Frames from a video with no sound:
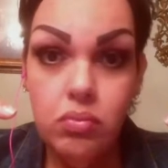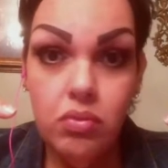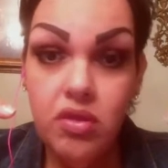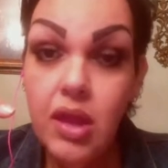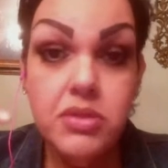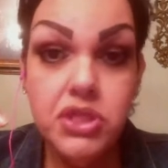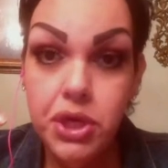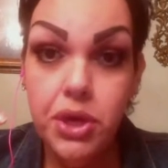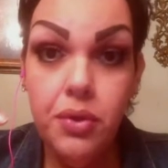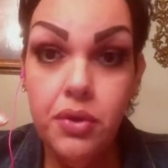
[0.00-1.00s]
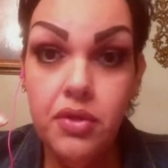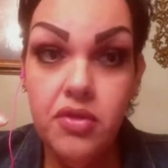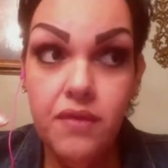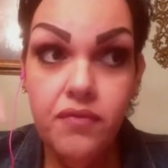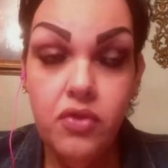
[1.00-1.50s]
stop sugarcoating the
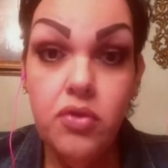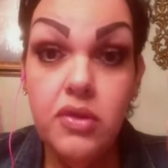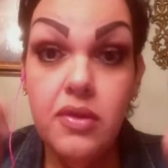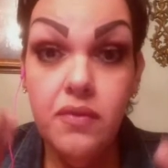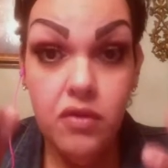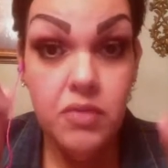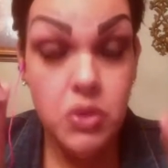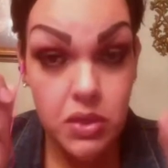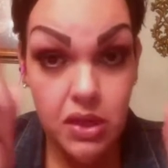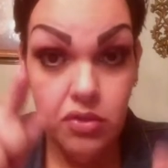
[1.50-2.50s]
stuff. There's a difference between